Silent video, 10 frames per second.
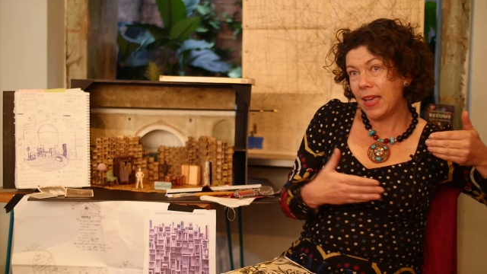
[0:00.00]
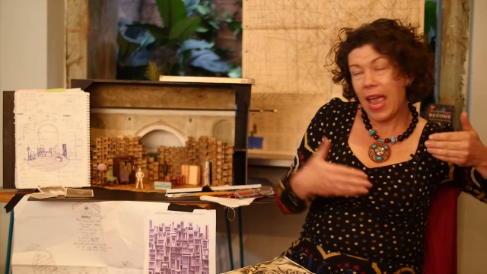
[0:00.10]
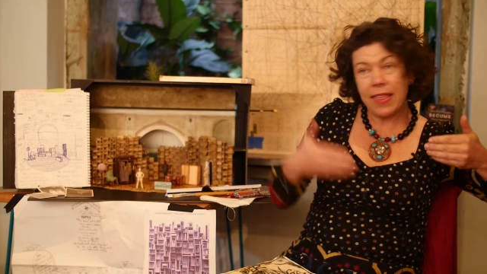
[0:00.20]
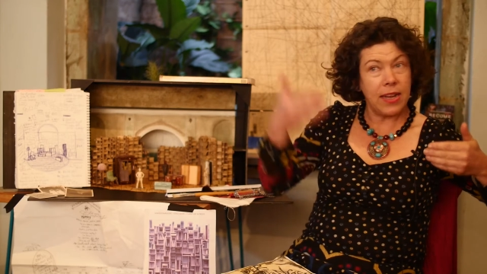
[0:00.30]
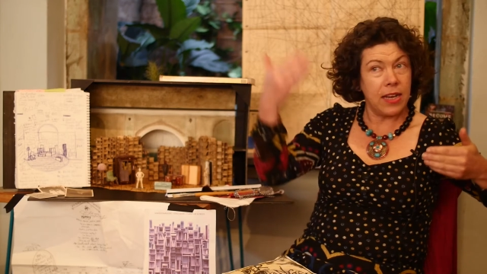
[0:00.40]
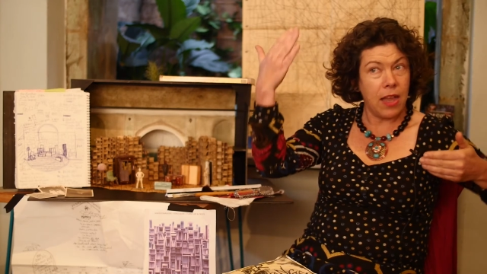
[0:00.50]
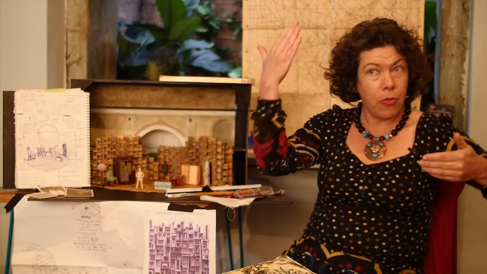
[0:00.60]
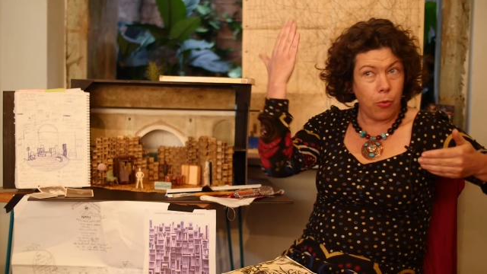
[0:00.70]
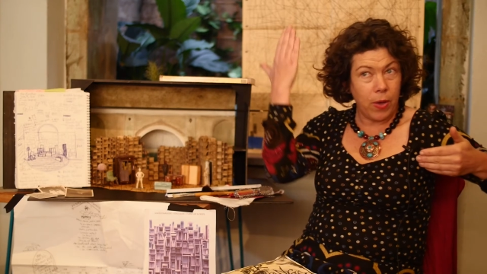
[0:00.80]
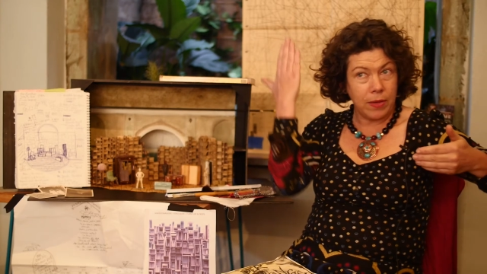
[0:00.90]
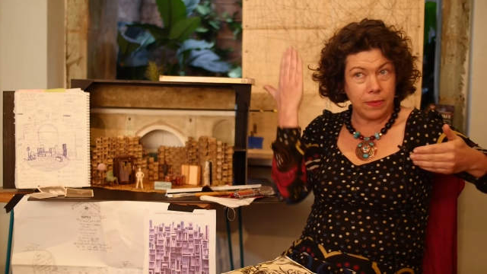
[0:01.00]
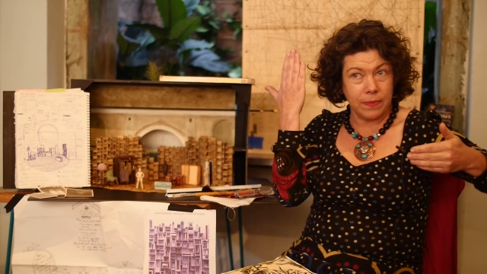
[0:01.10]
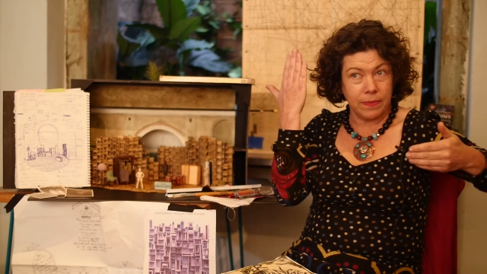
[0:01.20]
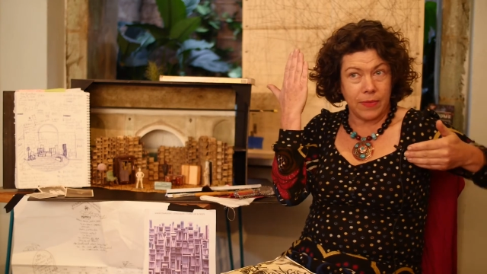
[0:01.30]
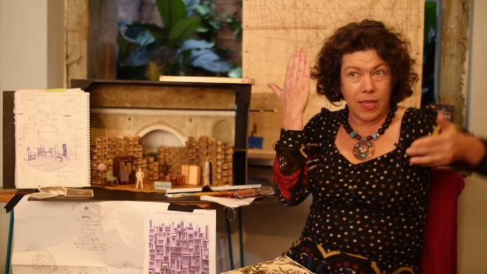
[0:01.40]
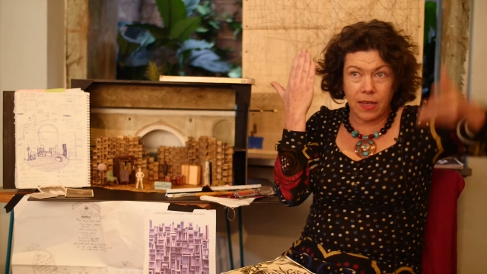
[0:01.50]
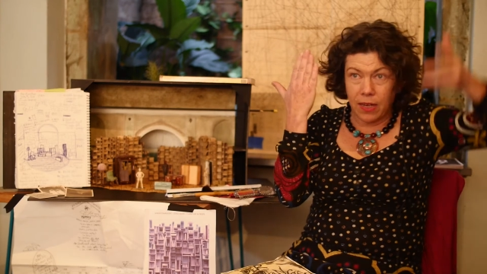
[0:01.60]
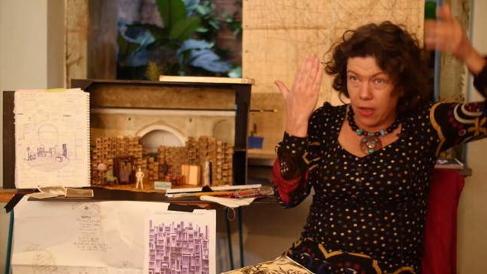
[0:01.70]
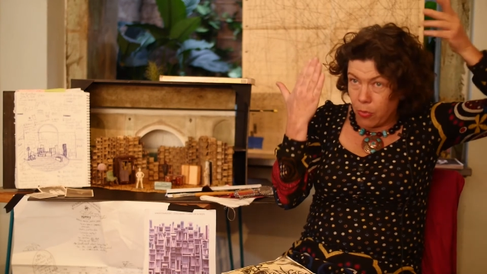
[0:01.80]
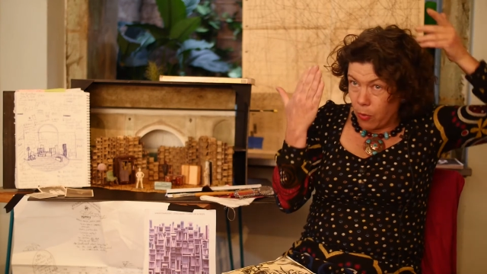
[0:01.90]
and then another one, and then
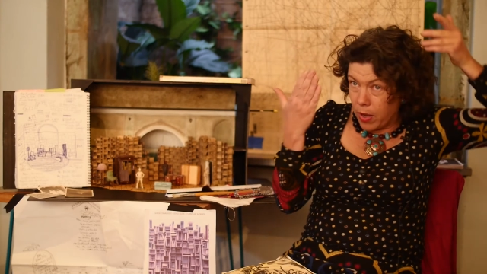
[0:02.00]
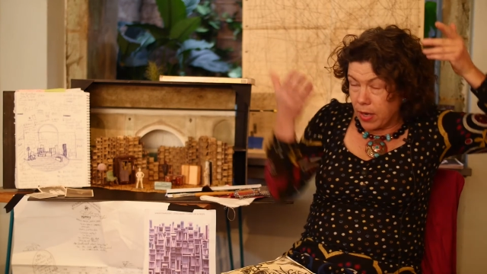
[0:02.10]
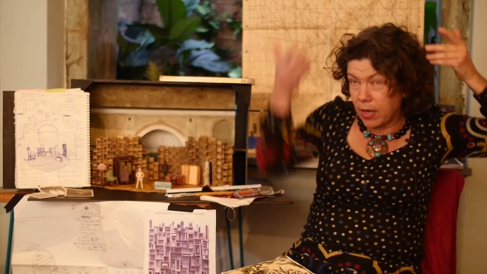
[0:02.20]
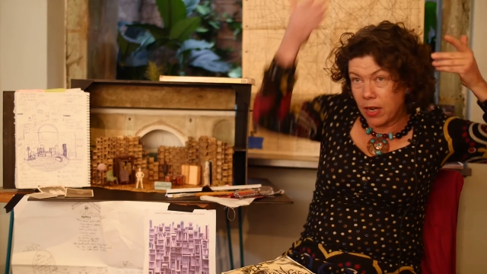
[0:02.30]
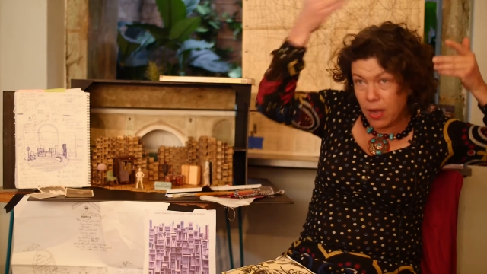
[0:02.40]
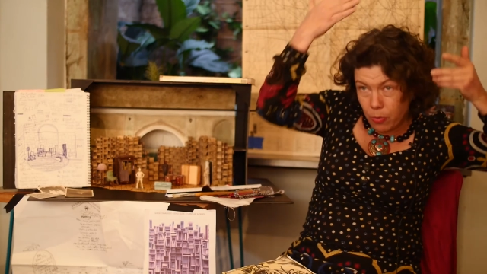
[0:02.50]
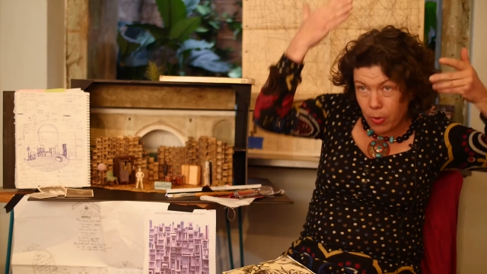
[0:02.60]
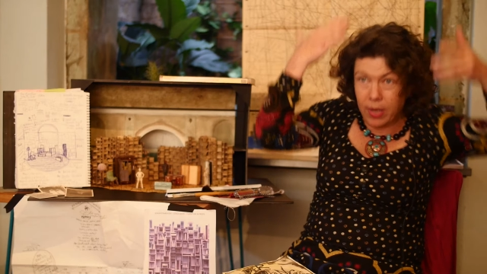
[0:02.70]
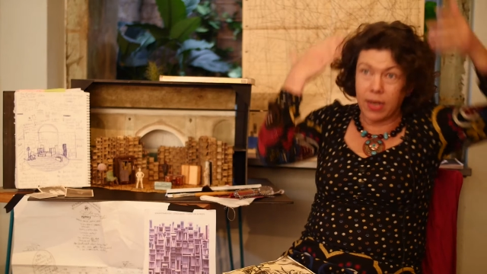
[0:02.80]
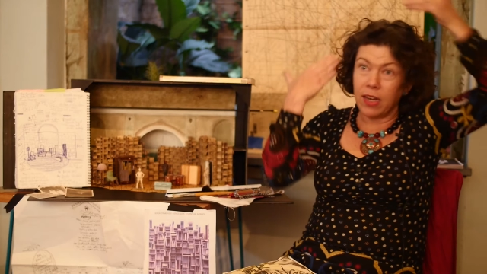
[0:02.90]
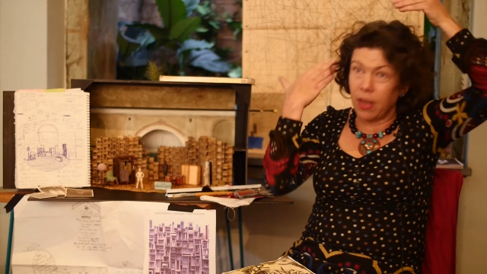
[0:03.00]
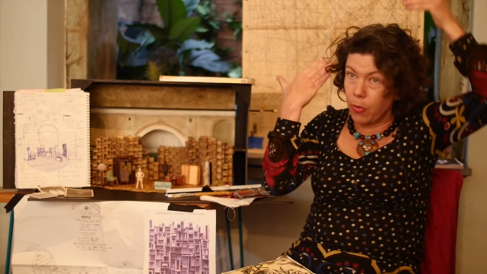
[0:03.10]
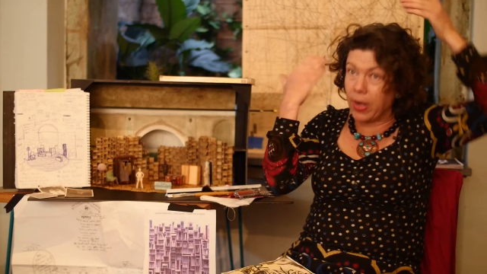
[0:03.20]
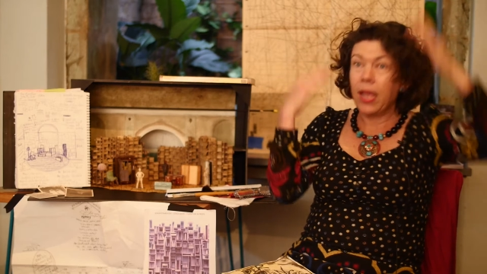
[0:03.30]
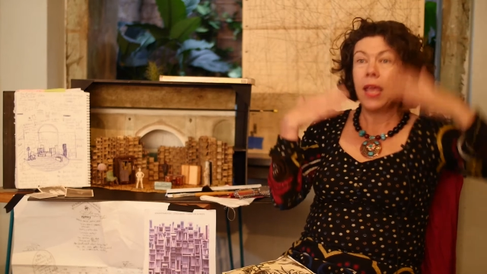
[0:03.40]
another one, and another one, and another one,